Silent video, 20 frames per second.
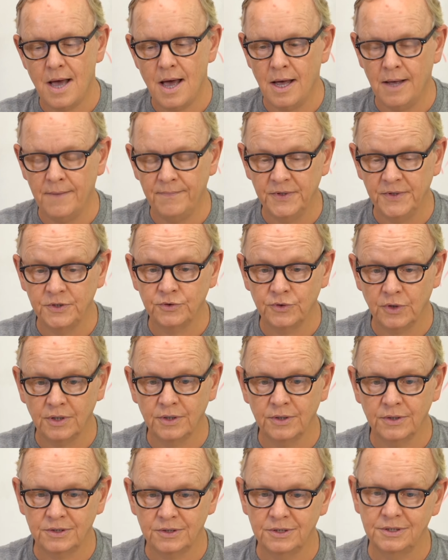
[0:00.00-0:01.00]

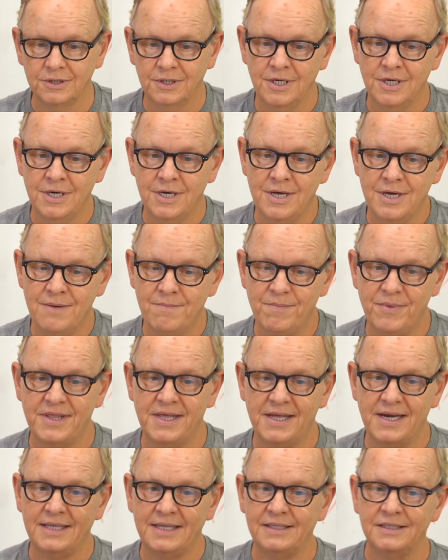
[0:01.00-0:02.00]
truncus, but then
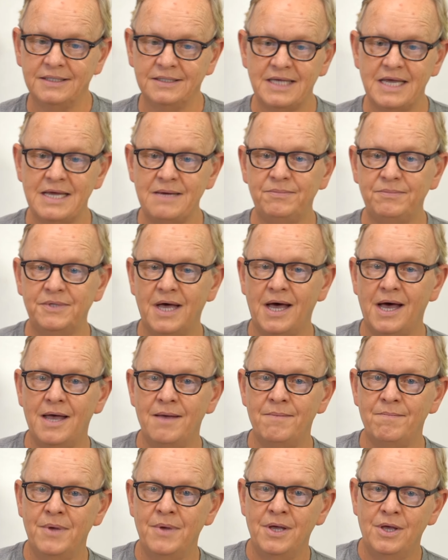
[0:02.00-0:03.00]
at the same time
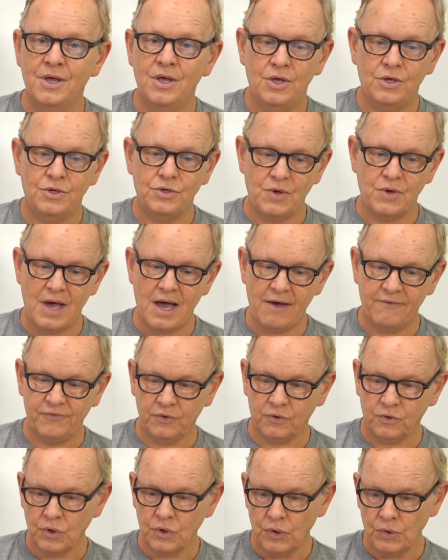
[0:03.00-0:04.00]
you have the
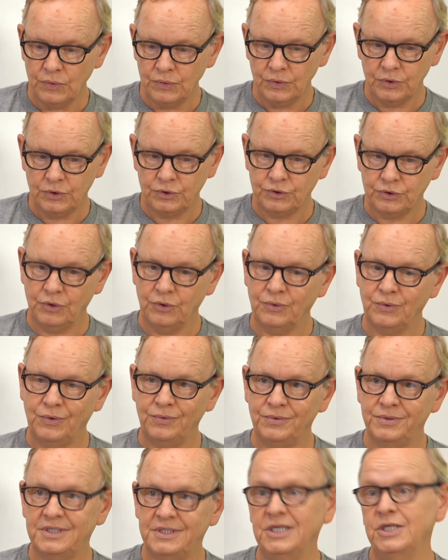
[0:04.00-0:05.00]
conotruncal
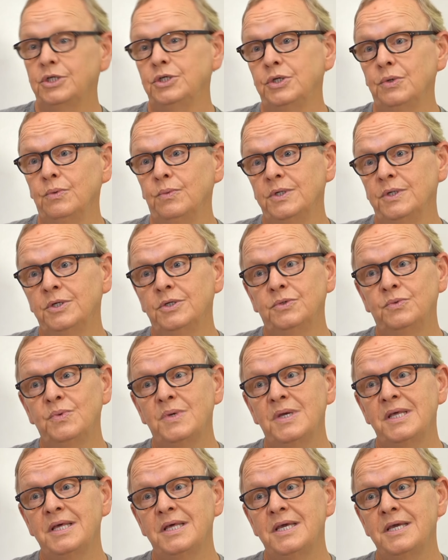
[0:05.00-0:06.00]
tissue, which is
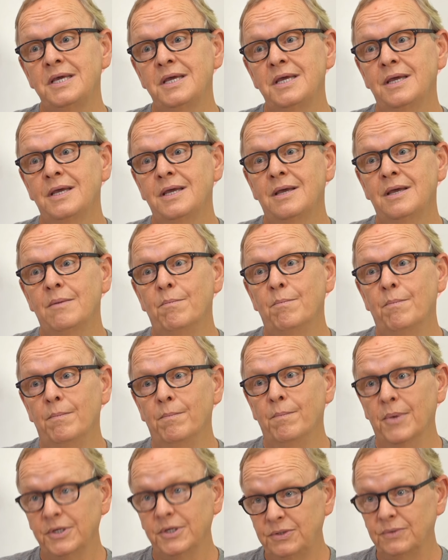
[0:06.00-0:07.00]
really
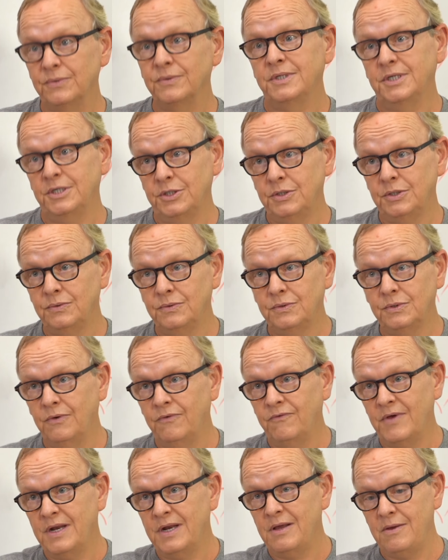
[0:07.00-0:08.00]
muscle tissue. So if
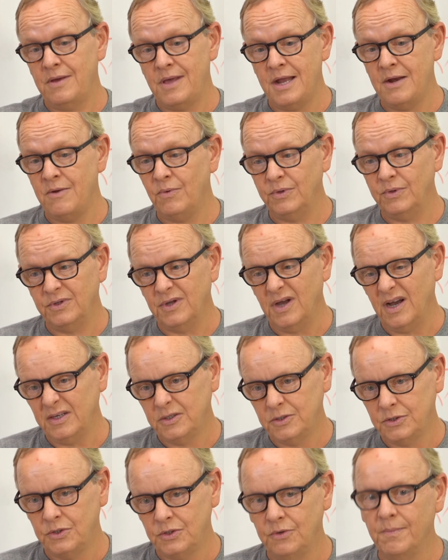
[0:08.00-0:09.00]
anyone talks to
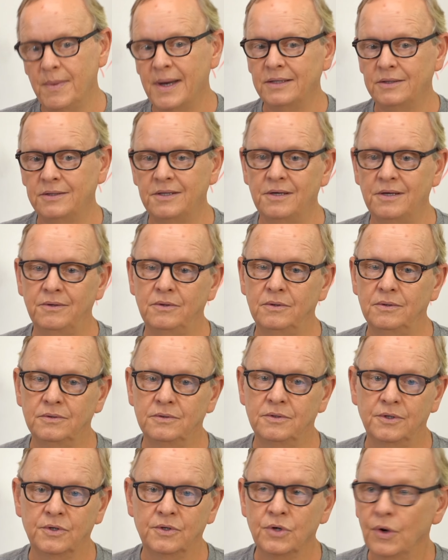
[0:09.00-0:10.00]
you about the
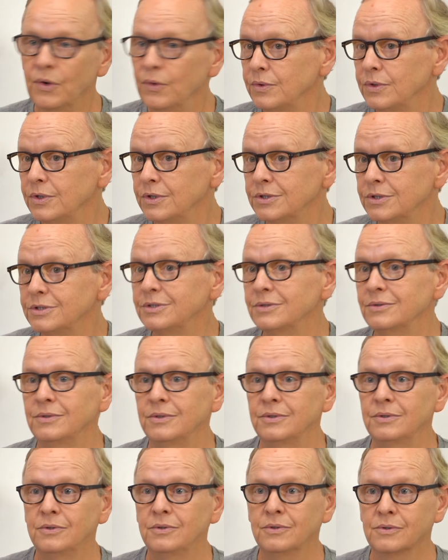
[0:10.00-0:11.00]
conus or the
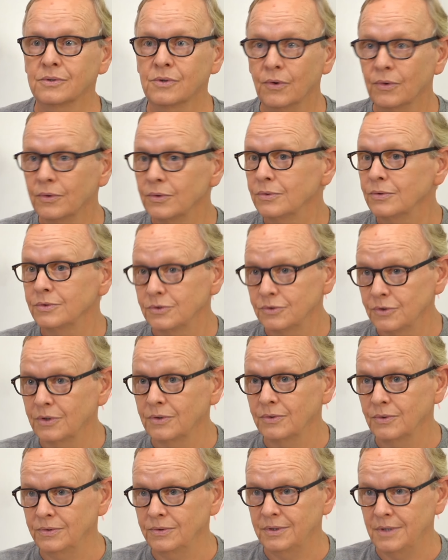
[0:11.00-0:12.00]
conal
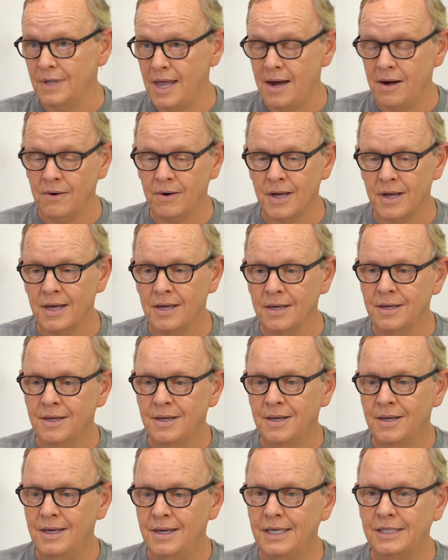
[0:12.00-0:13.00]
truncal area,
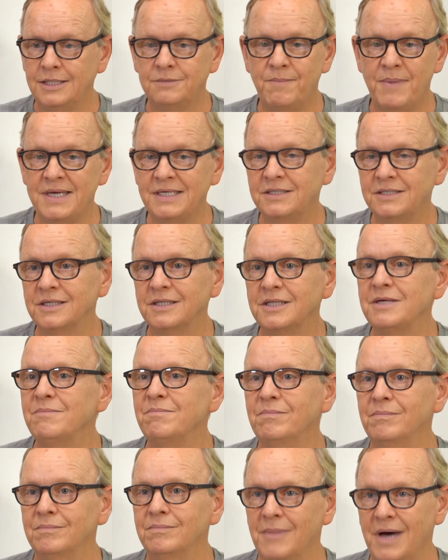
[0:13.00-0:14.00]
it's basically
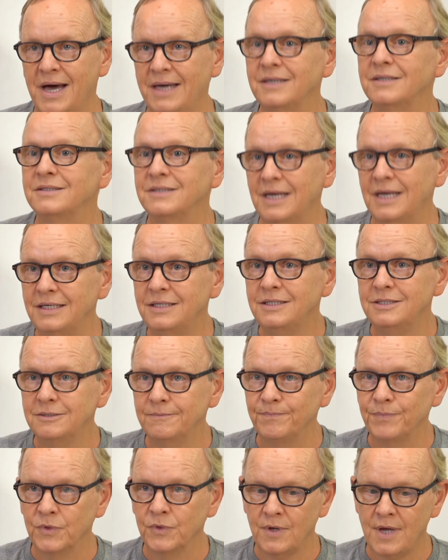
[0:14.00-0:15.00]
myocytes.
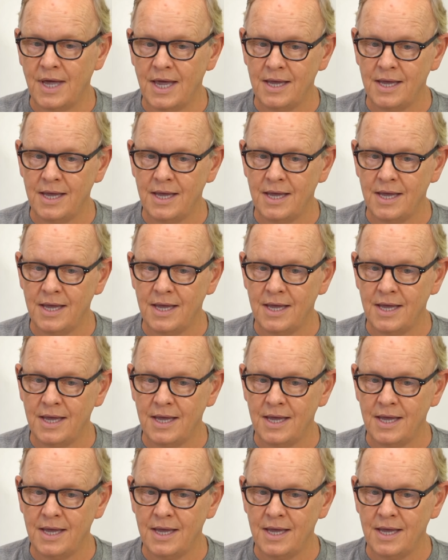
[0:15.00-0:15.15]
Okay,